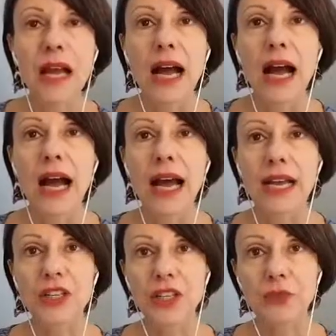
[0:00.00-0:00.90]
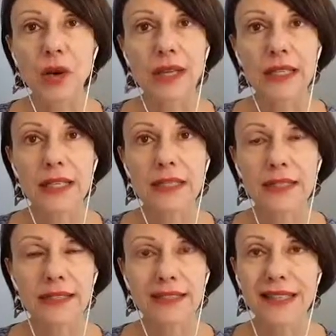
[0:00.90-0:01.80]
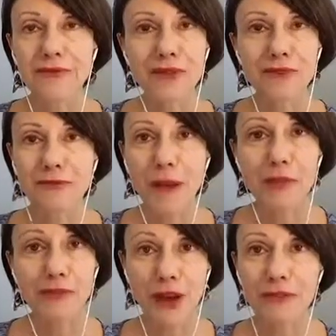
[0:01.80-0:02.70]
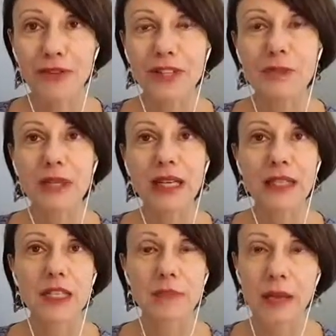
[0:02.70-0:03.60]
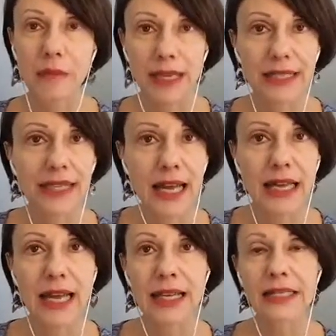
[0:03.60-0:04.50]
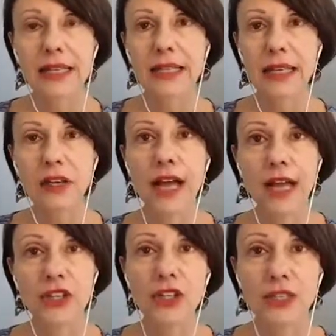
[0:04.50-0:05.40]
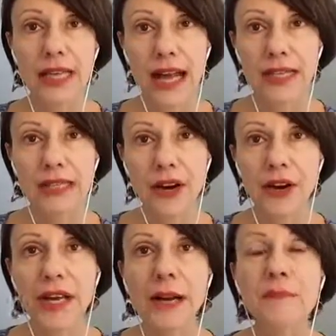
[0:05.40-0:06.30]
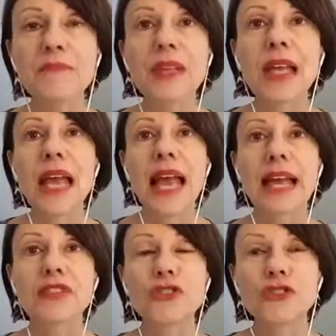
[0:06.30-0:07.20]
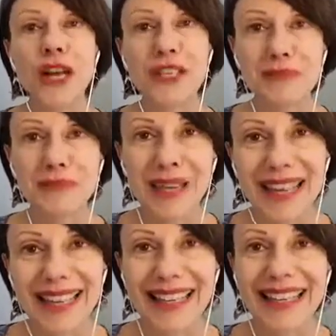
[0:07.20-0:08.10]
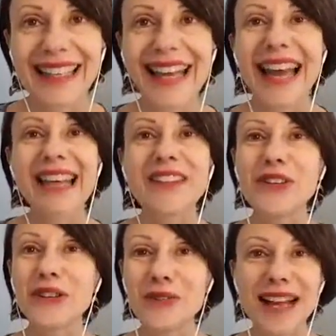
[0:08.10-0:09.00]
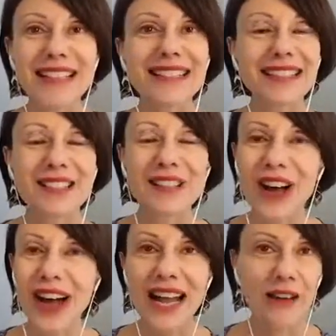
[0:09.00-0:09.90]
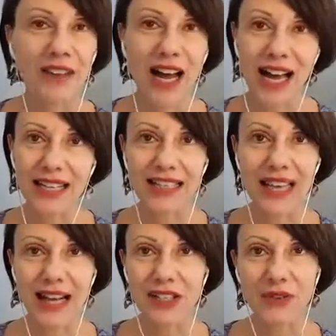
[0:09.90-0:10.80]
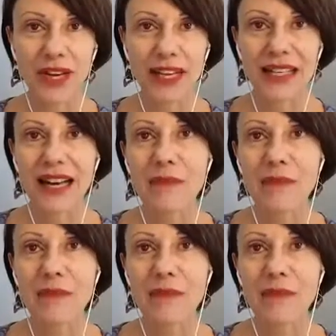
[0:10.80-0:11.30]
And I just wanted to give you a frame of reference because I spent many decades in the international tax area. And trust me, the U.S. does not have the highest tax rate.